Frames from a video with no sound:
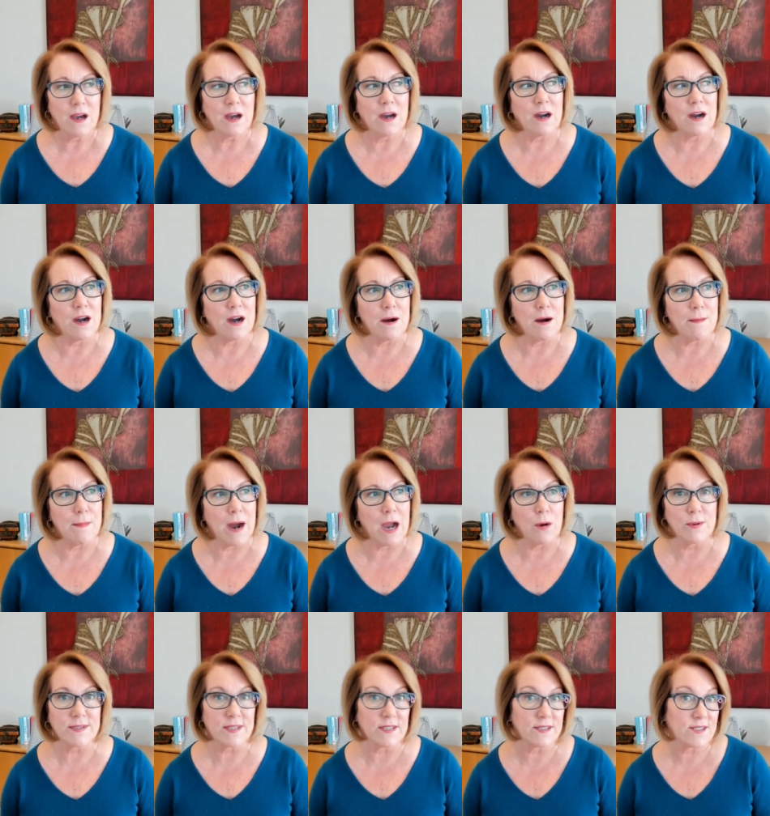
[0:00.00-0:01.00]

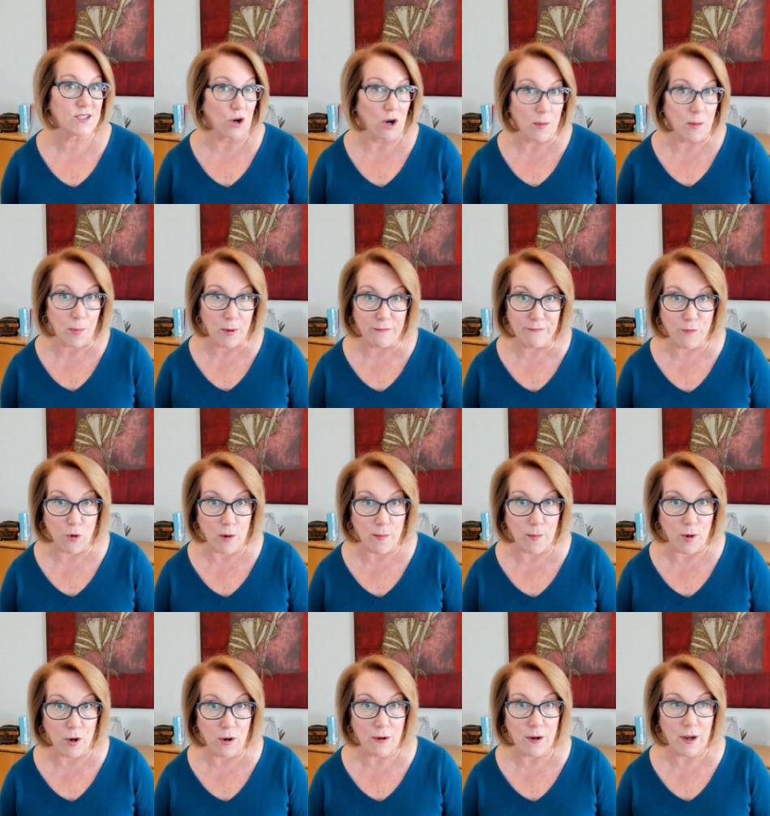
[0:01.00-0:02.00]
I was a star
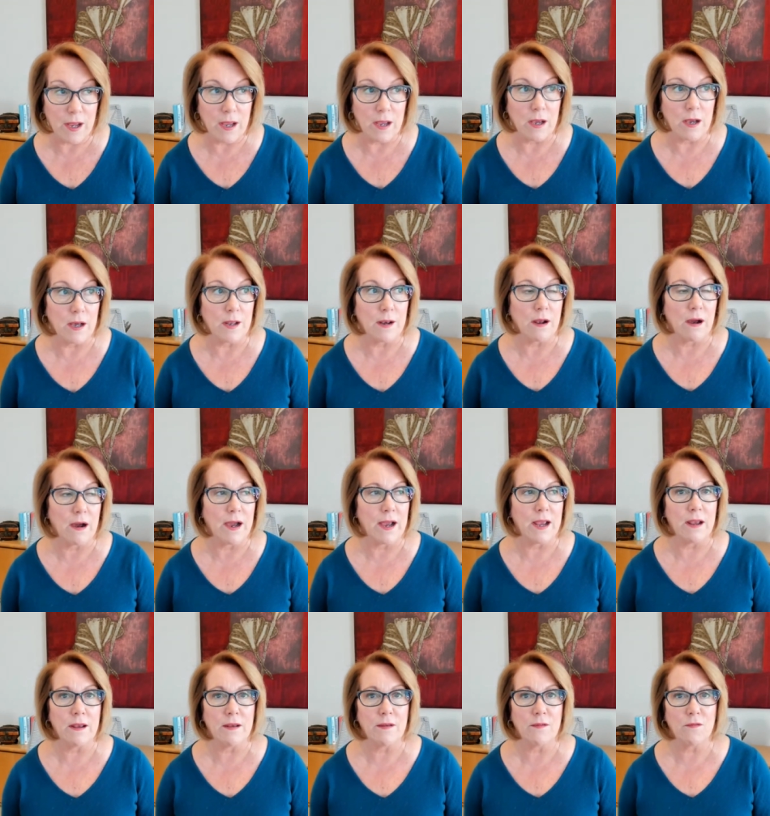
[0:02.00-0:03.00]
performer and
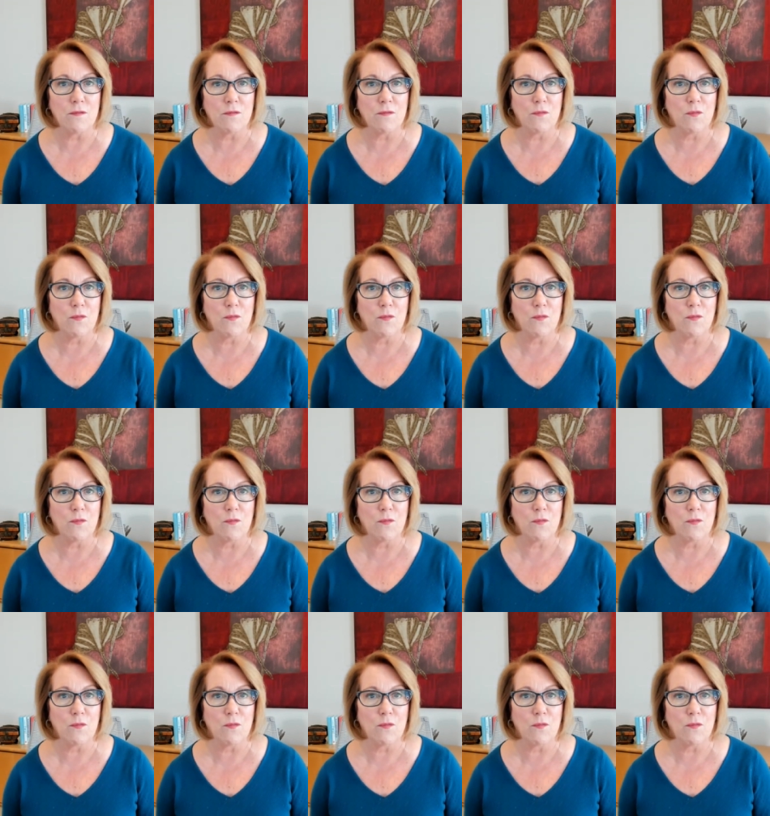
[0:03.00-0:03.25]
I